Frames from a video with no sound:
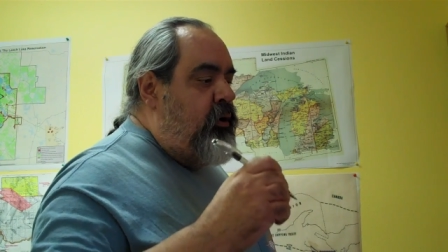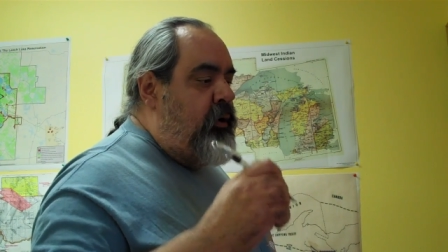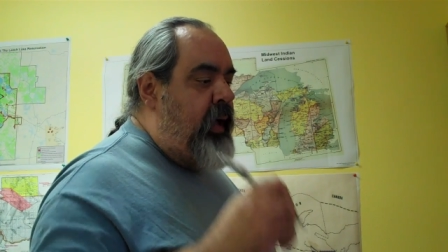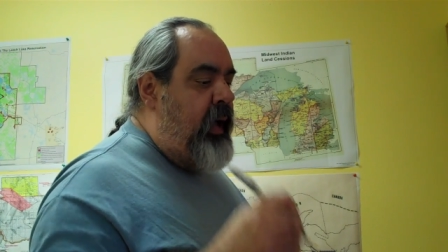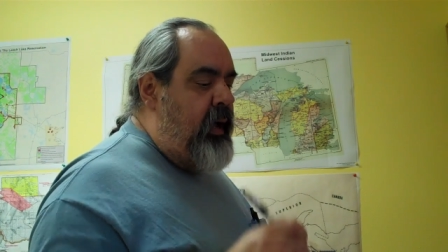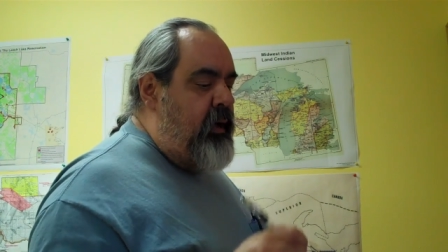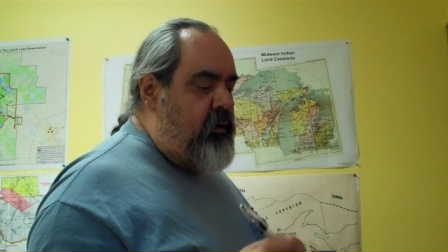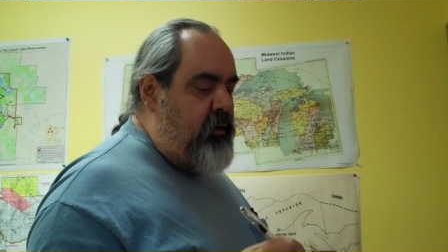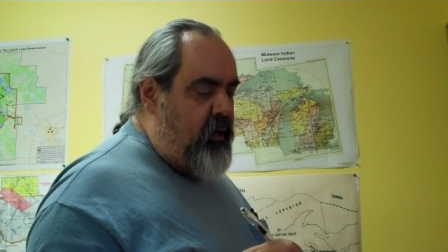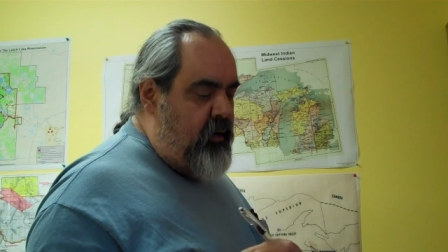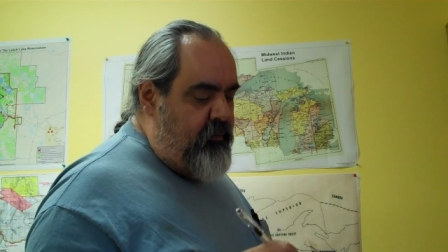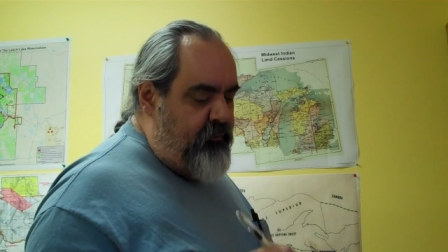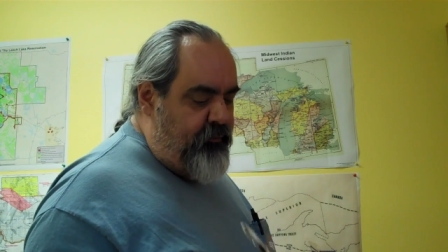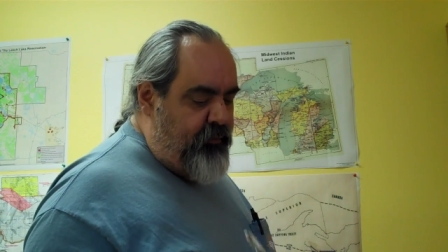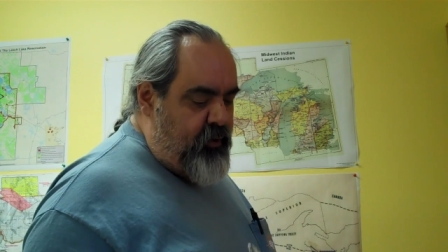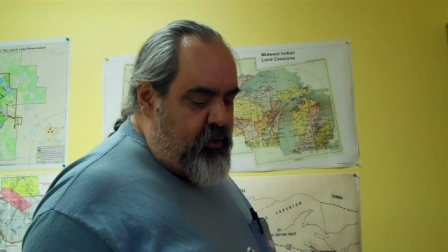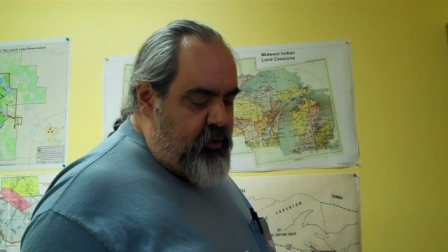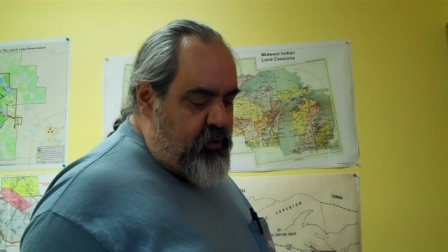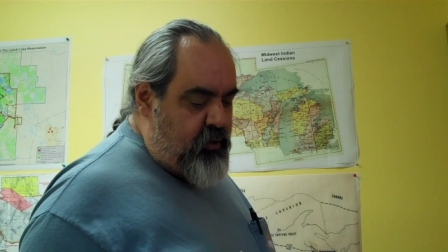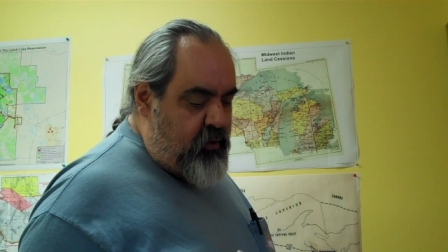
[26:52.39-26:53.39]
you can't
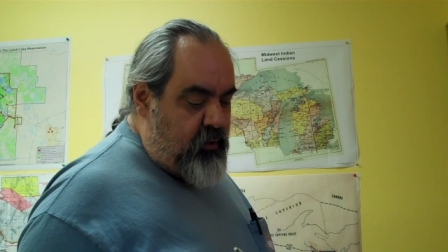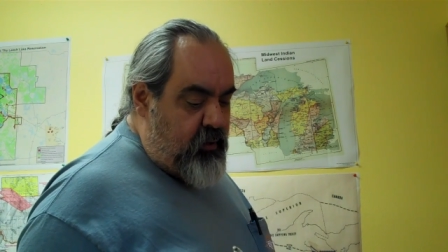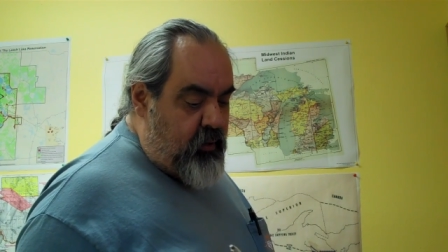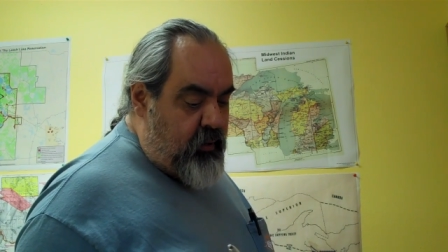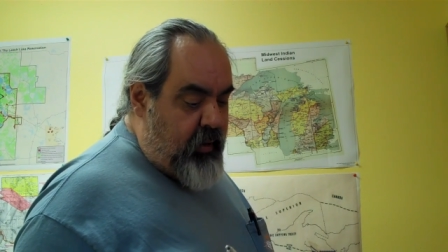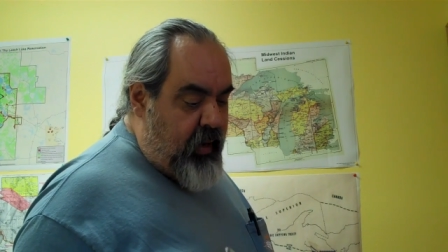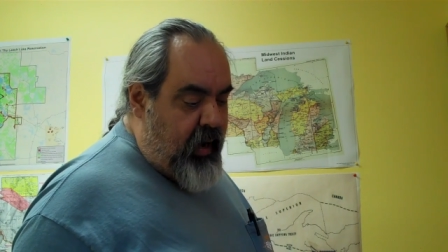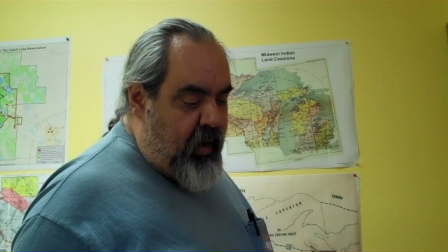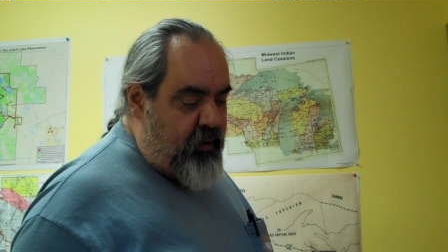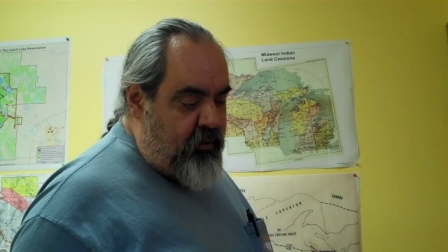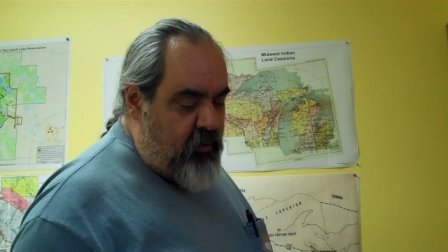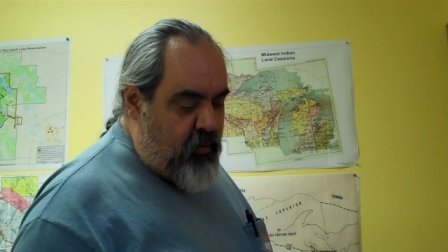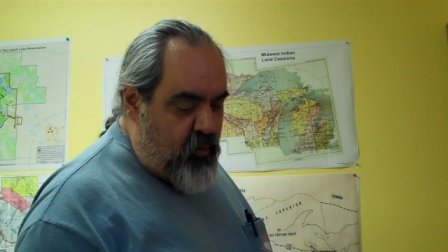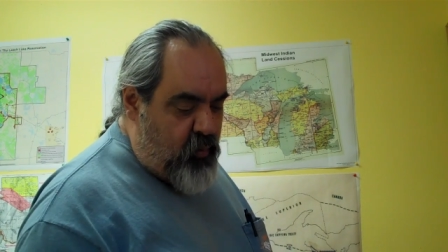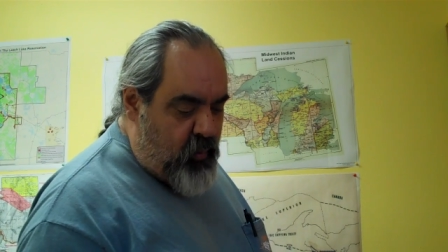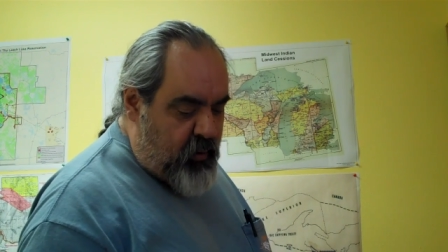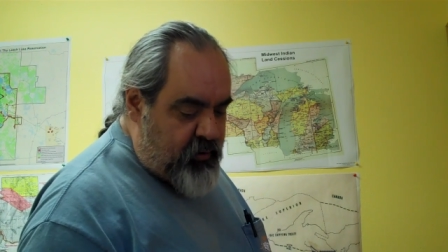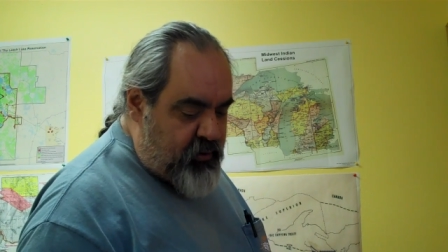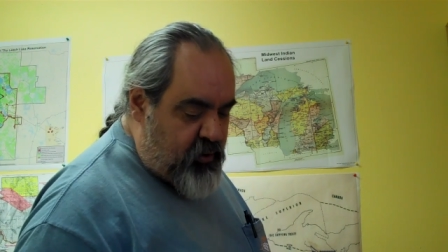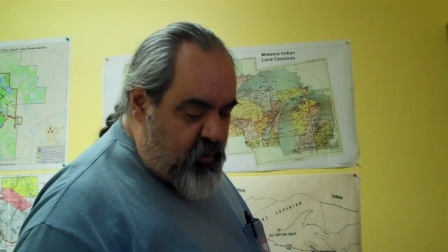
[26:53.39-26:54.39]
hunt, fish, and
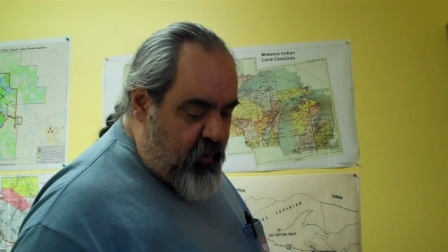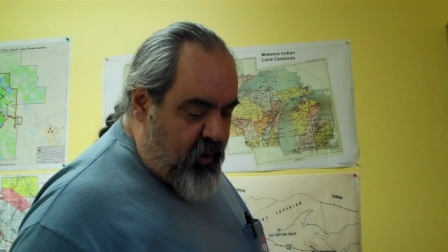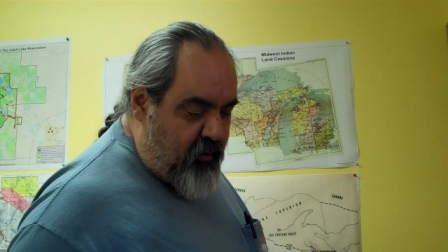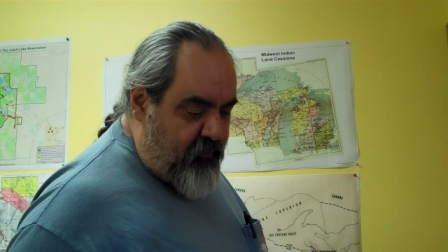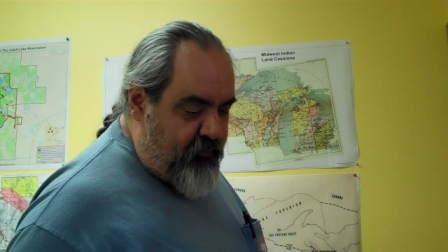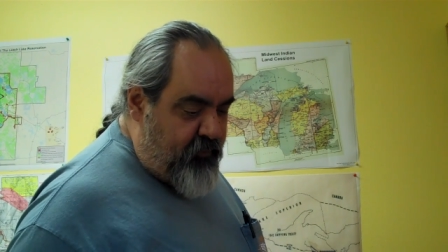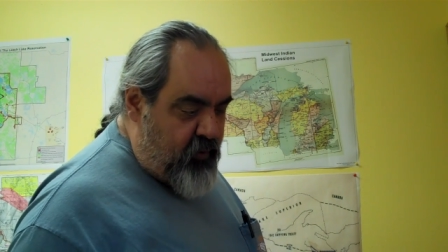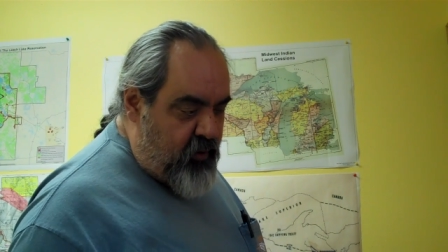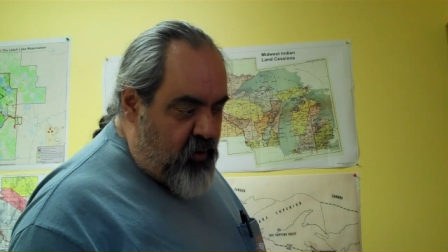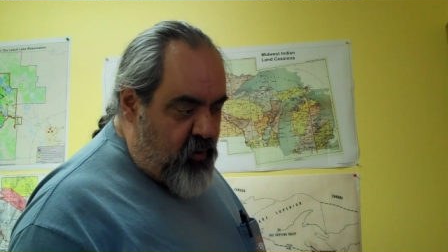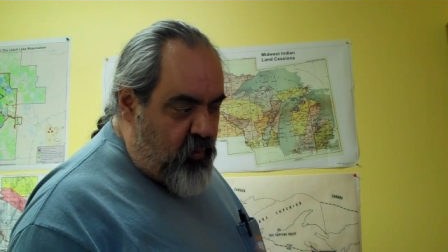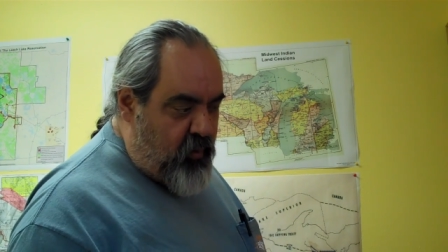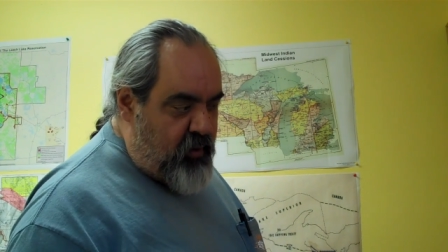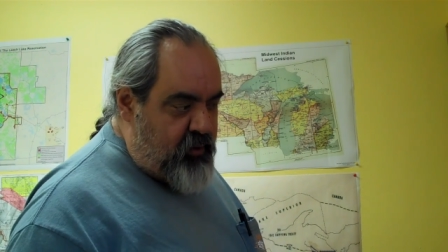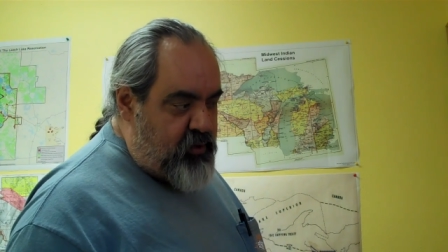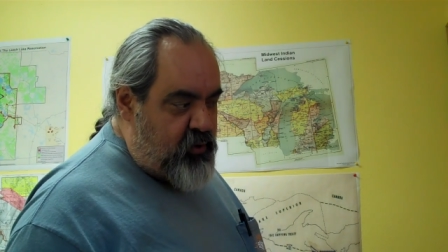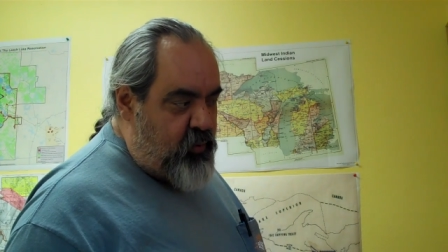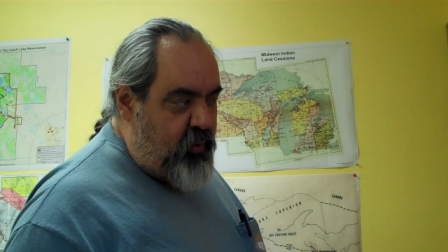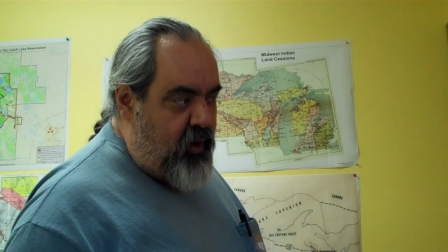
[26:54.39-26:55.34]
gather in one square foot or one